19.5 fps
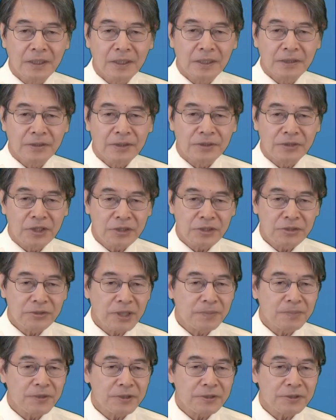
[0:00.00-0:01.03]
The tissue
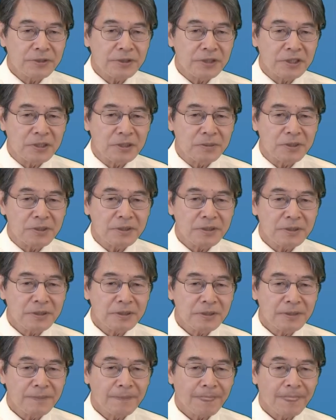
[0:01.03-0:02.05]
temperature distribution
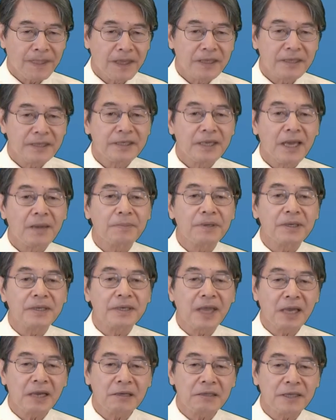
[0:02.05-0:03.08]
can be
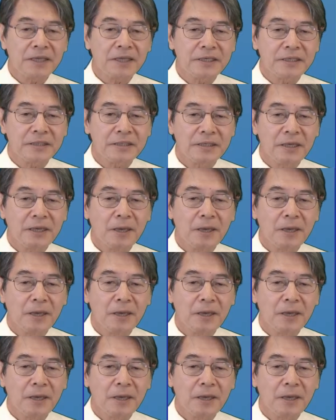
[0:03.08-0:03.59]
calculated